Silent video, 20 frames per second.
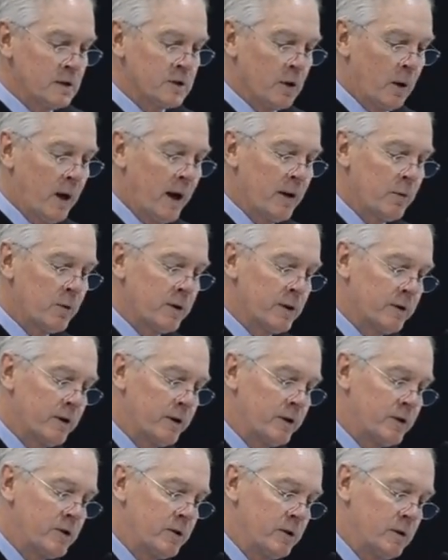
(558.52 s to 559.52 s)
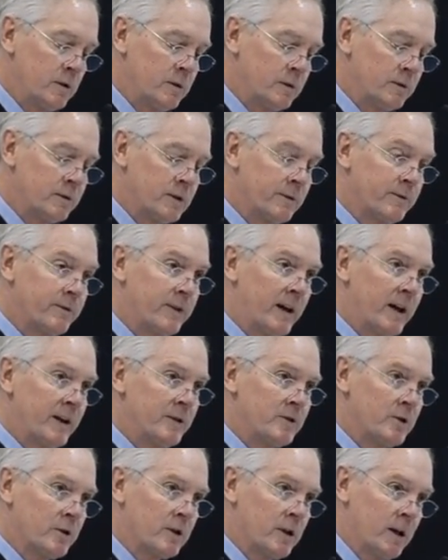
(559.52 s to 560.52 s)
So I would urge you to
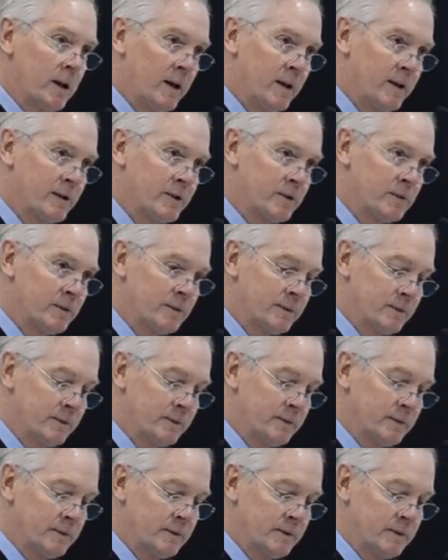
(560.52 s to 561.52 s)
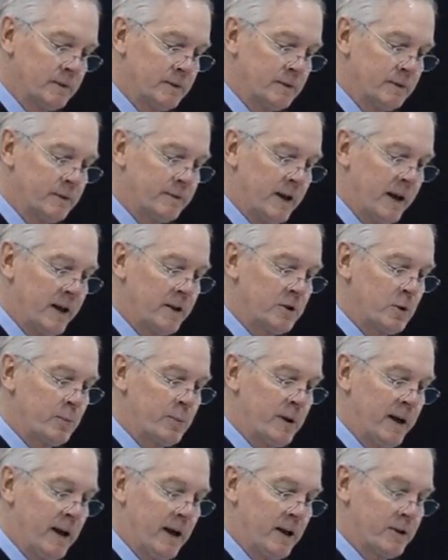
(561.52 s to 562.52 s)
find your cause, find
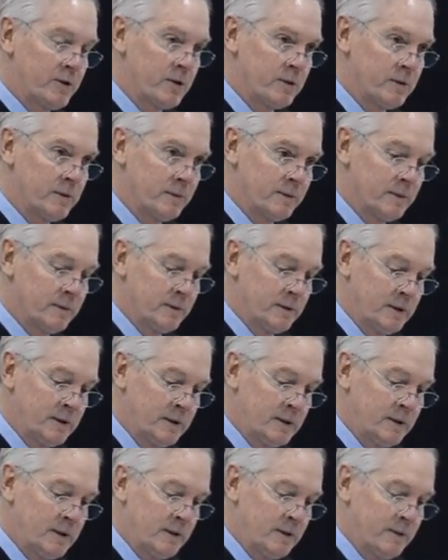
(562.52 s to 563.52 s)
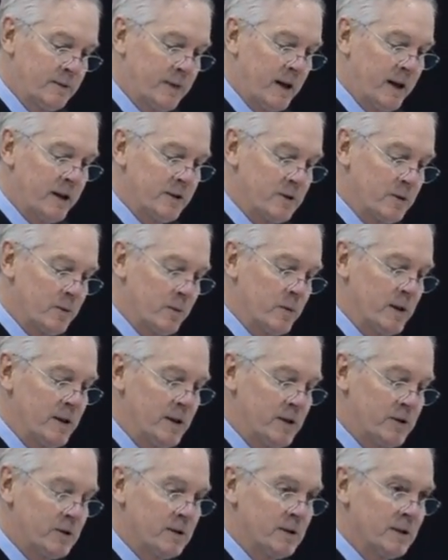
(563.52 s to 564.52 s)
your passion, find your
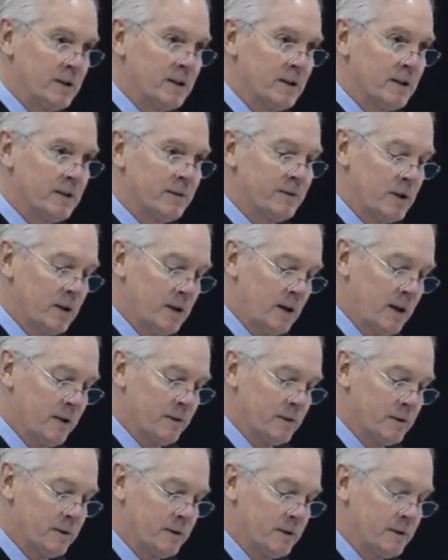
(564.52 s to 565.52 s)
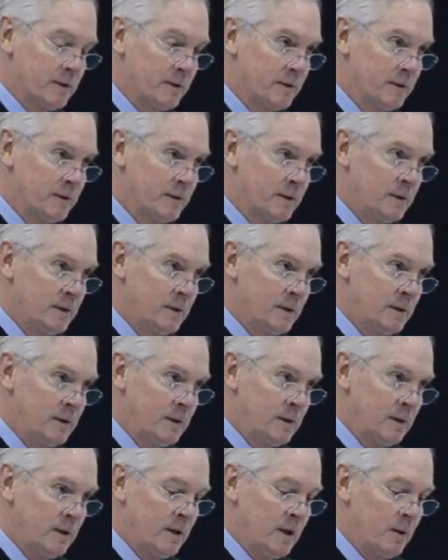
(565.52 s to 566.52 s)
reason to give to others,
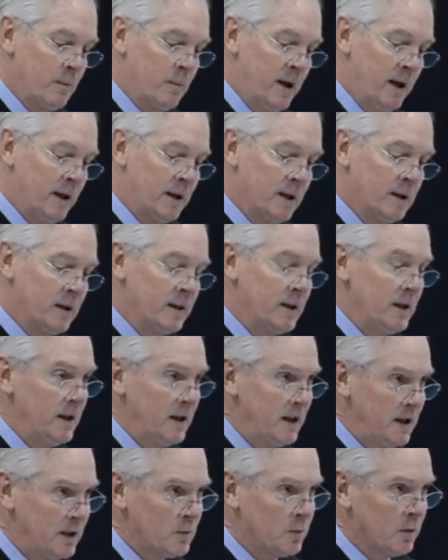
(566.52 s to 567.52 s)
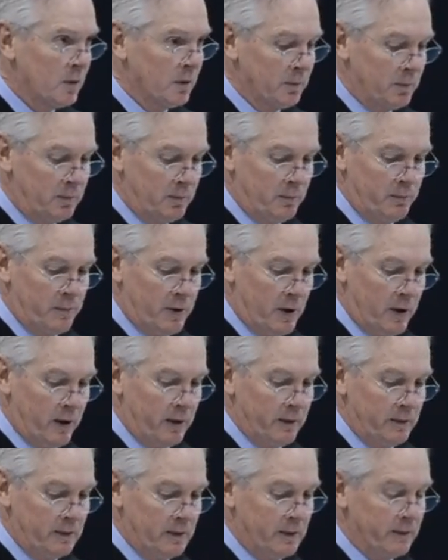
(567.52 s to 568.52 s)
and then make it an equal
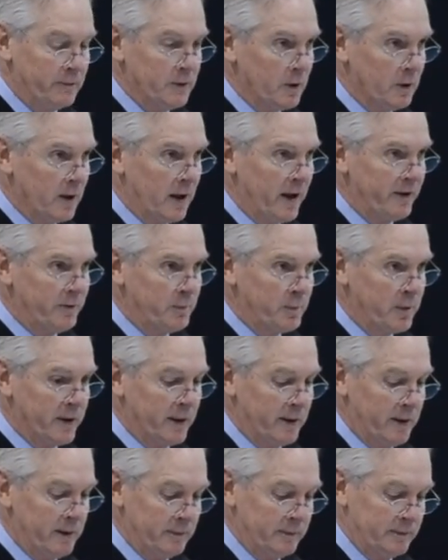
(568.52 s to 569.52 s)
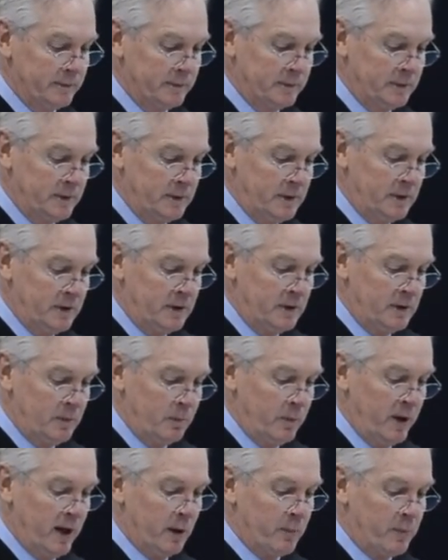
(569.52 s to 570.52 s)
part of your life plan.
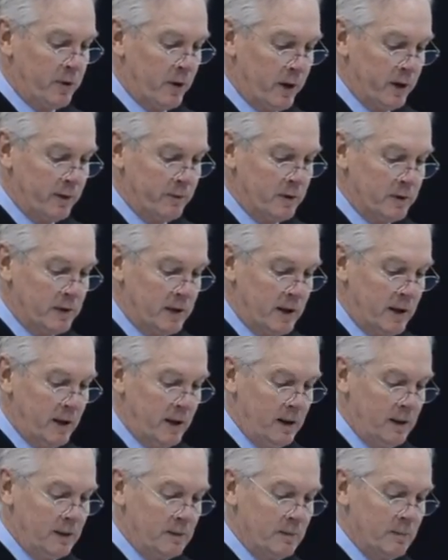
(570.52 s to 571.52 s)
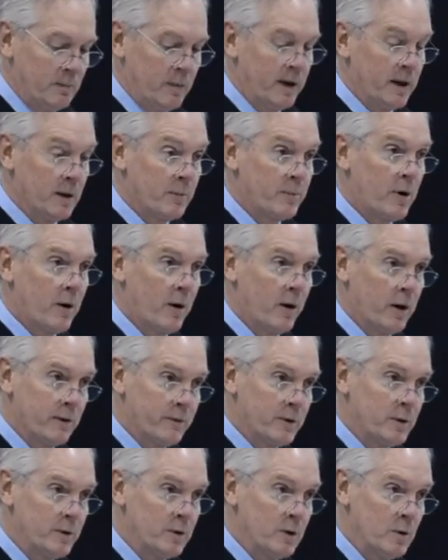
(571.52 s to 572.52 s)
Make it part of your day, make it part
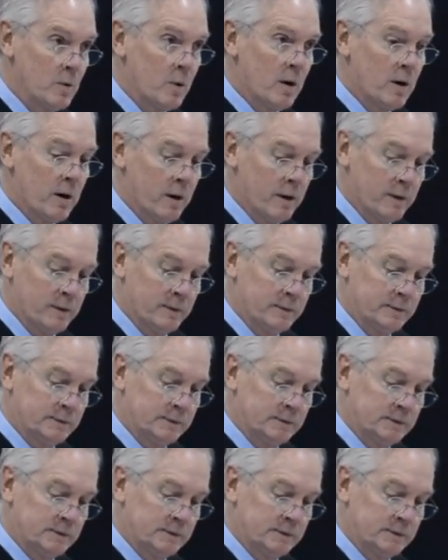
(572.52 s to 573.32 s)
of who you are.